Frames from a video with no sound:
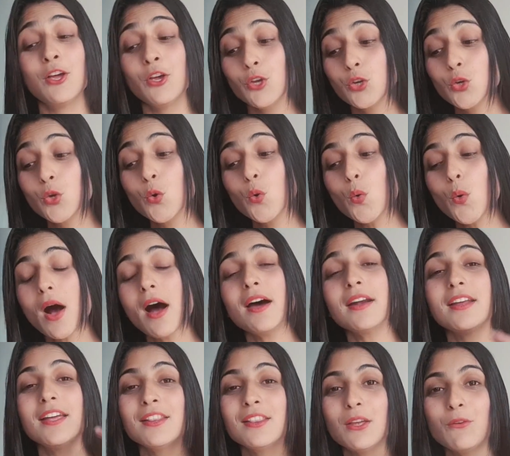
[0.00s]
You
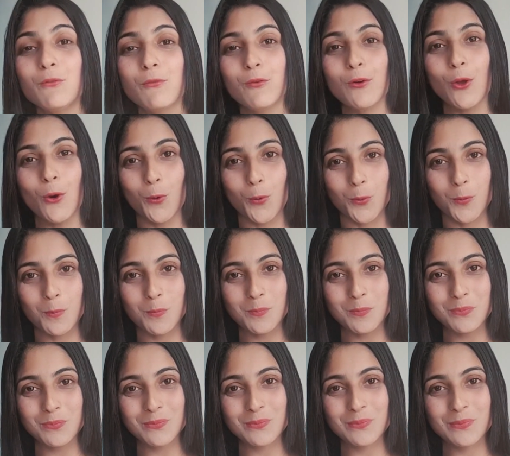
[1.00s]
are in the flow.
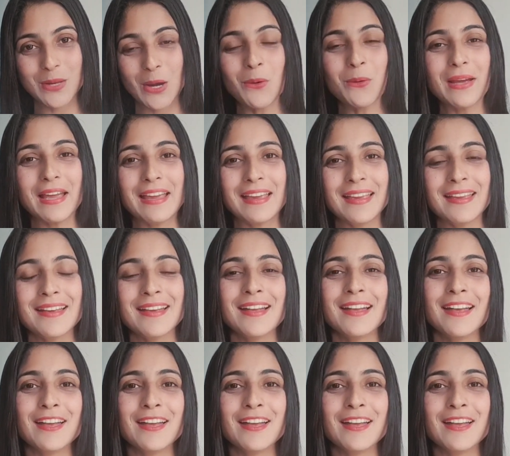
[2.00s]
Okay?